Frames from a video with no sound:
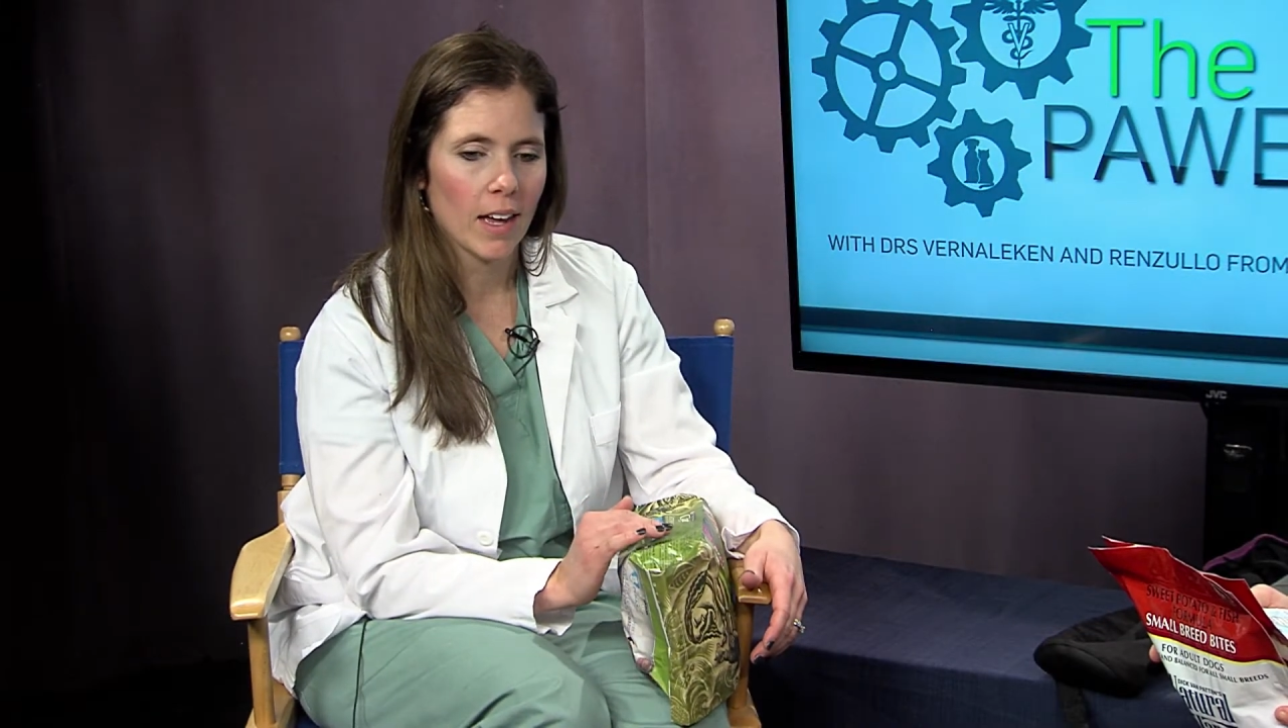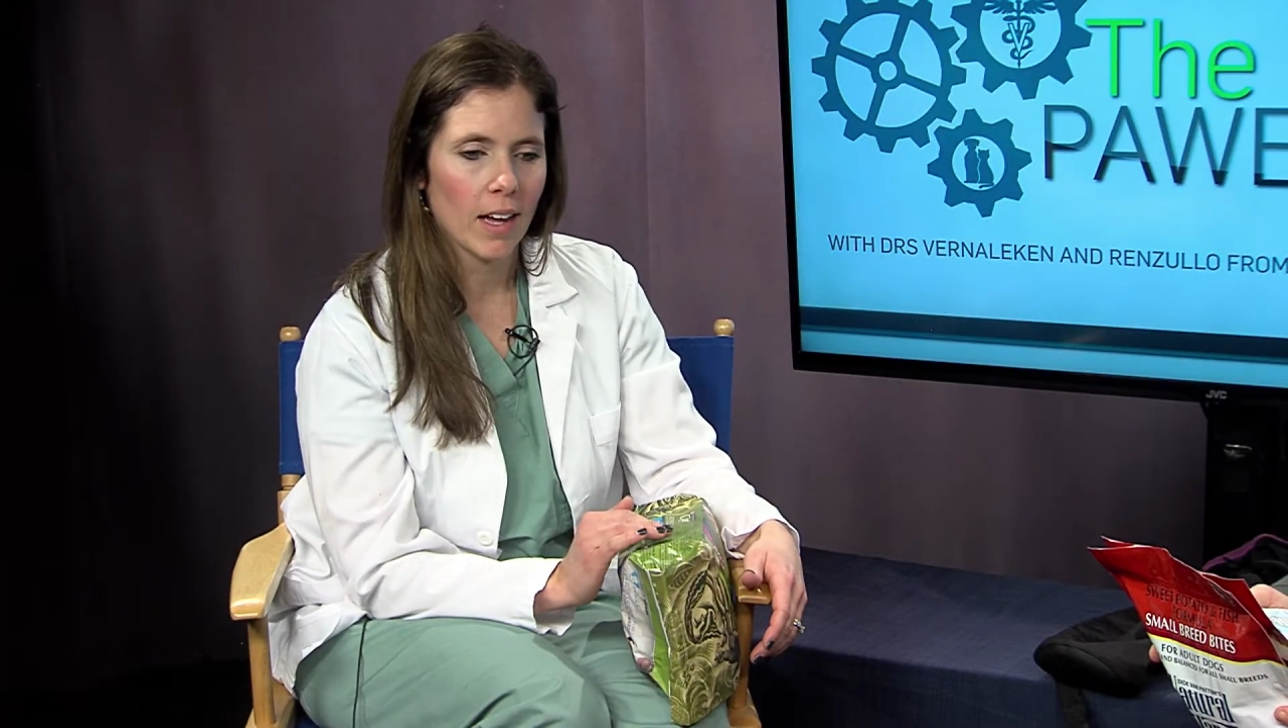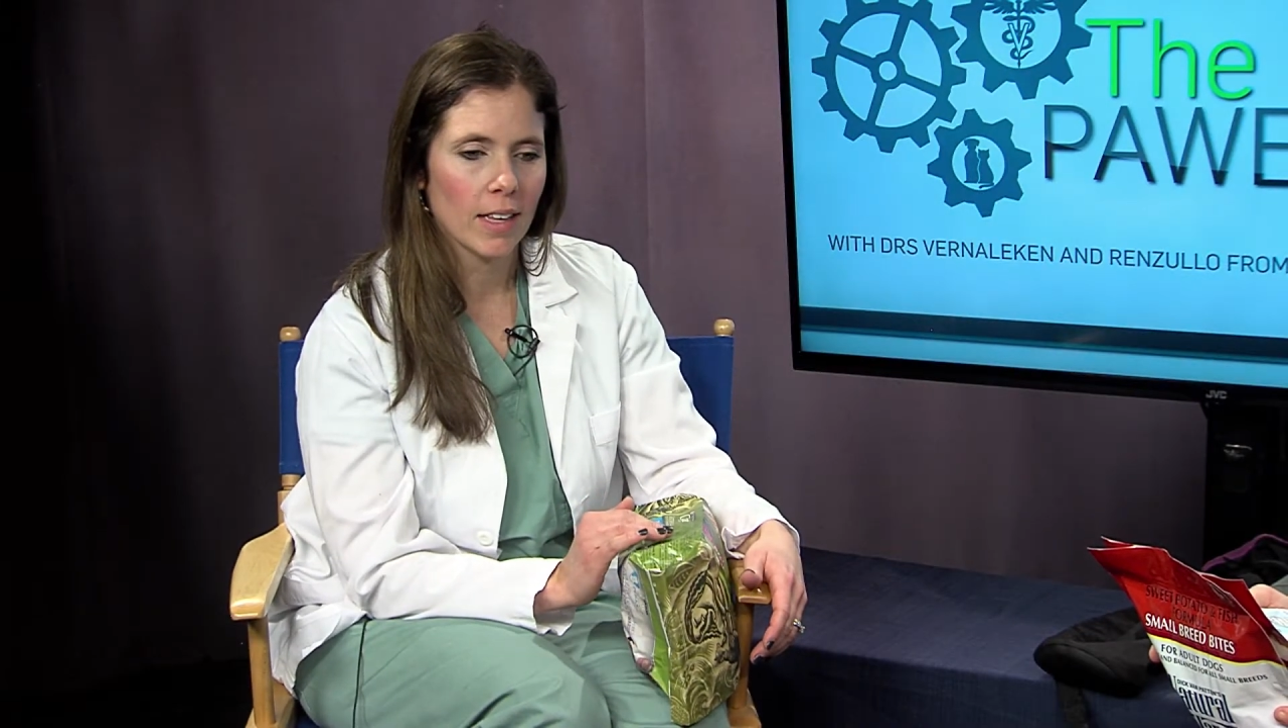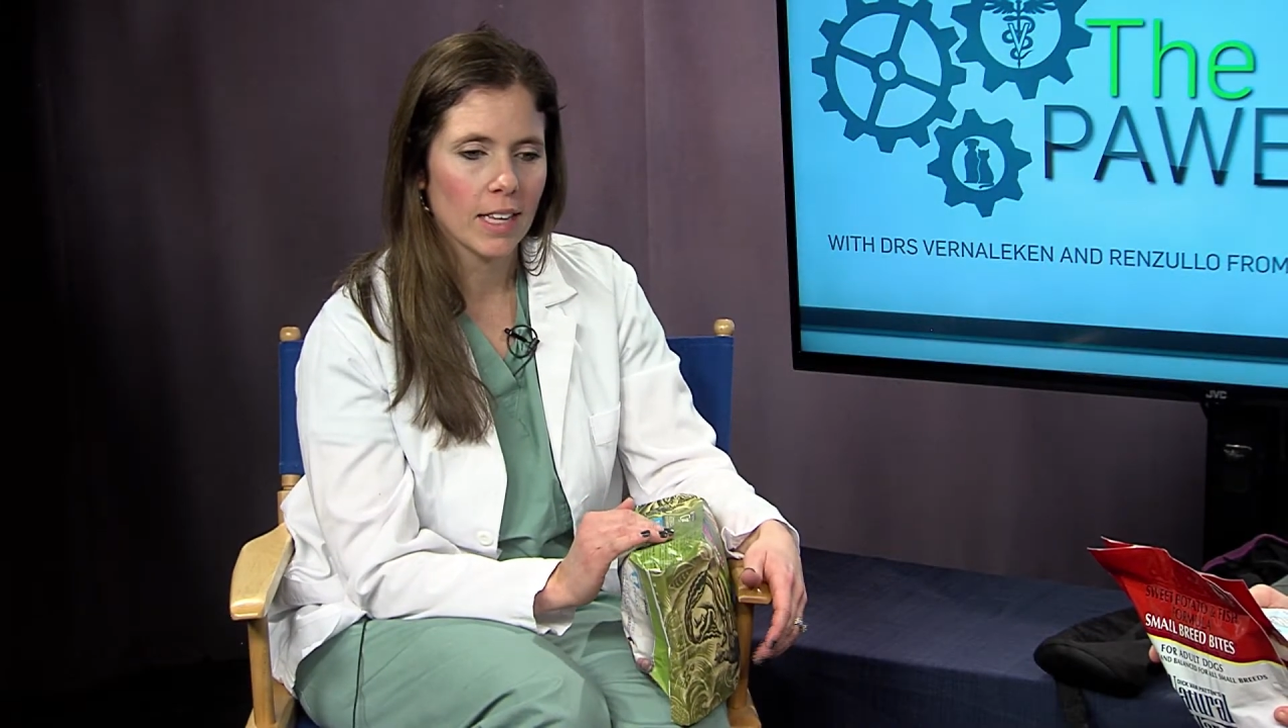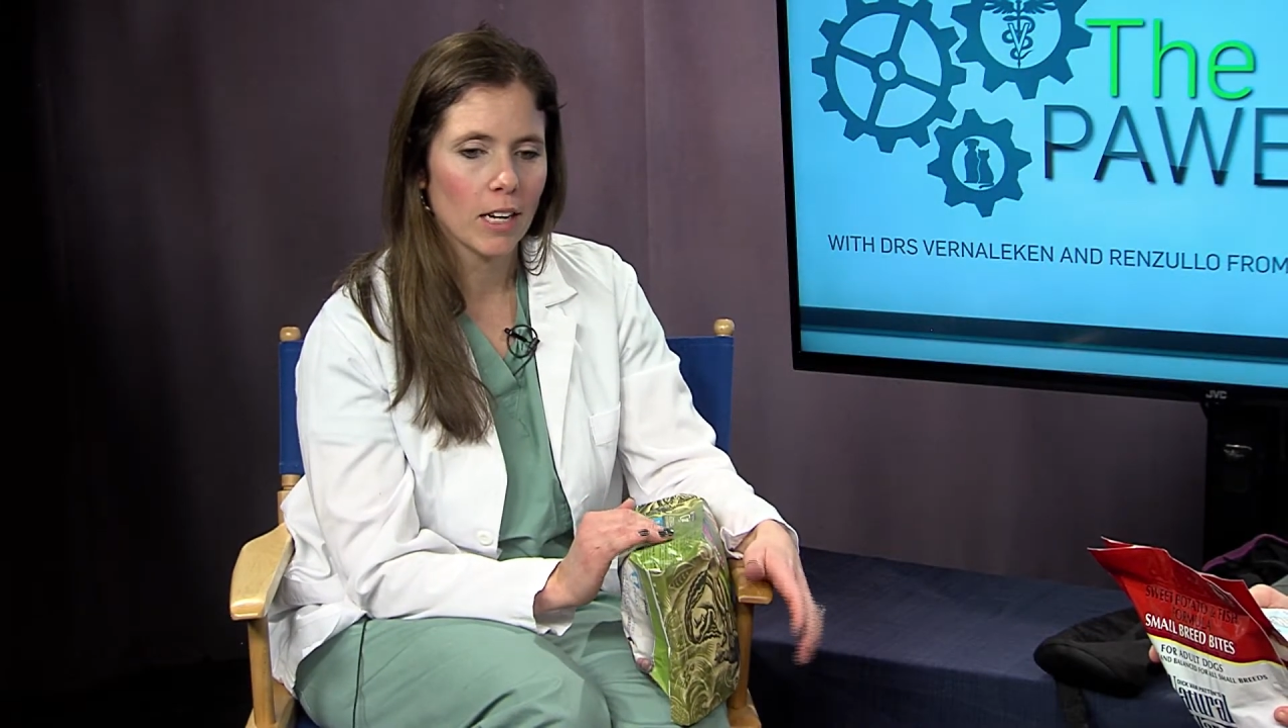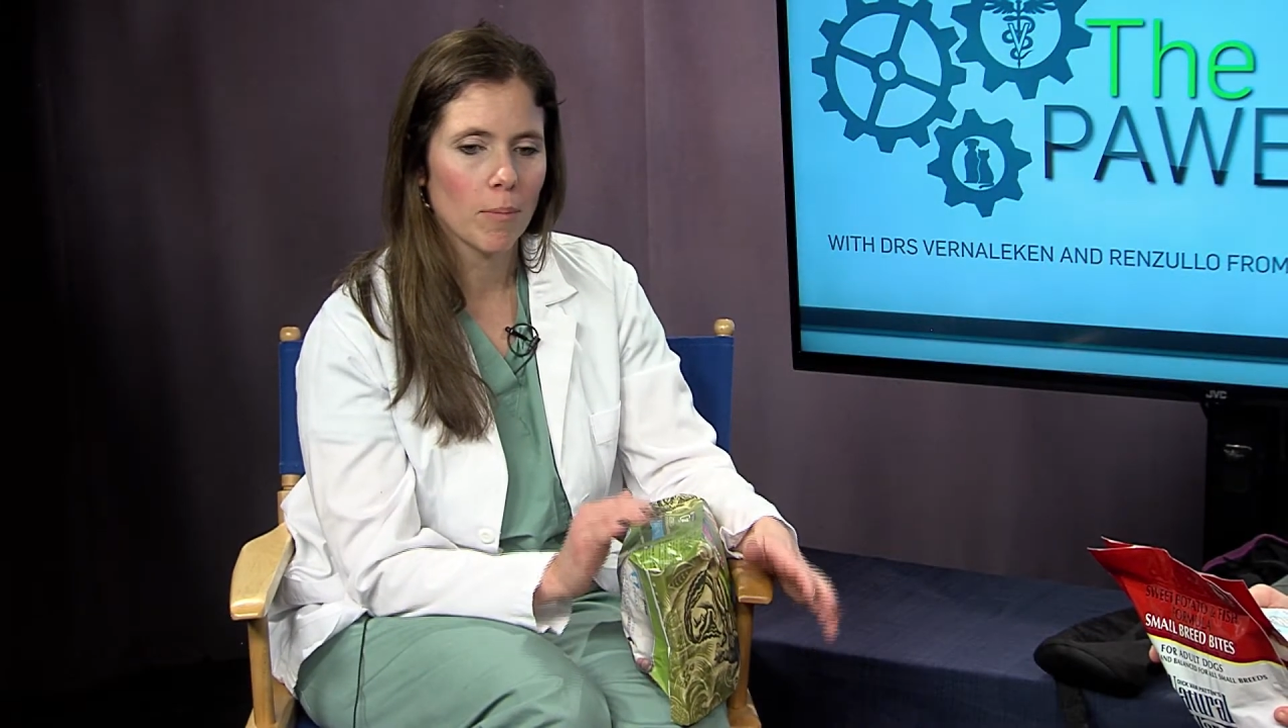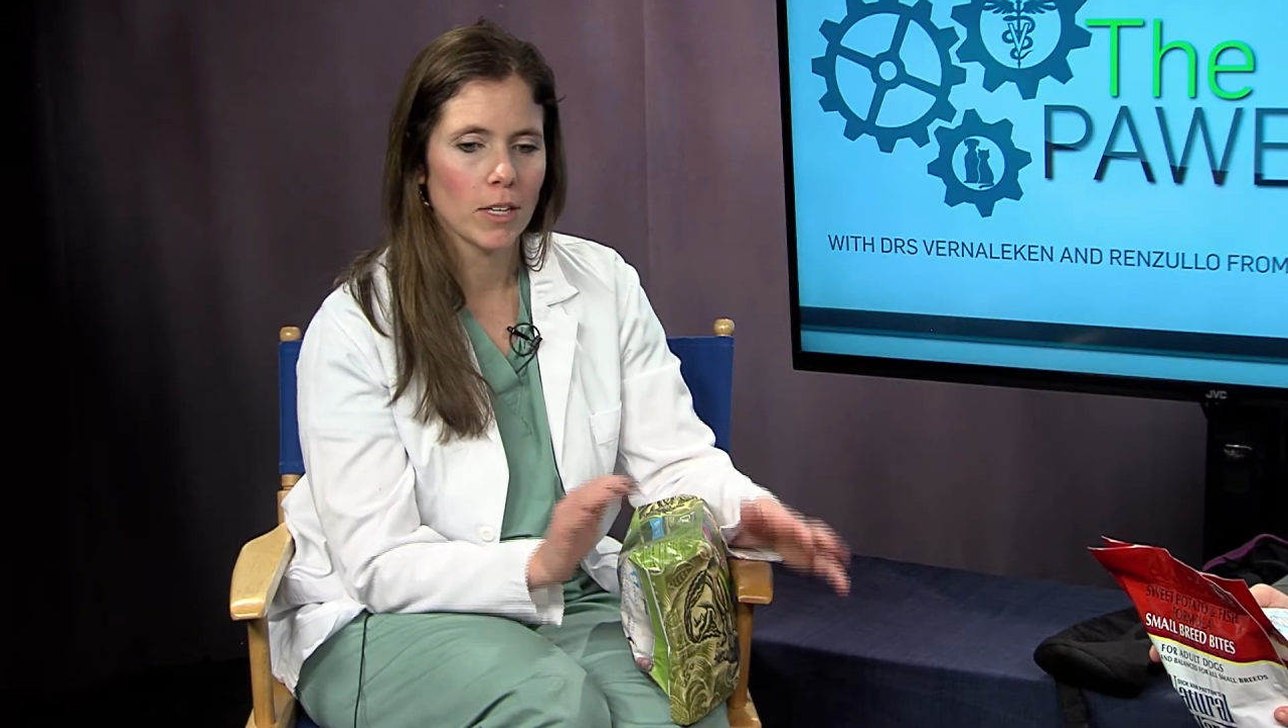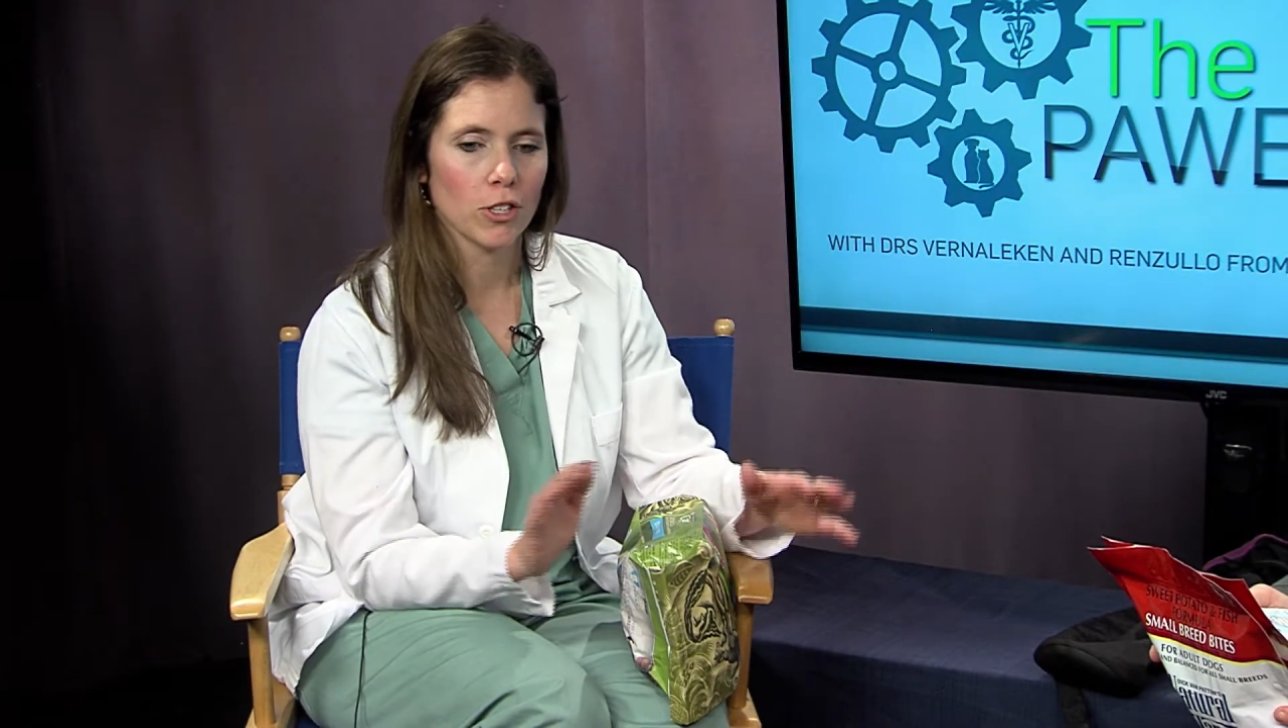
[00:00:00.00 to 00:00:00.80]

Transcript: a little bit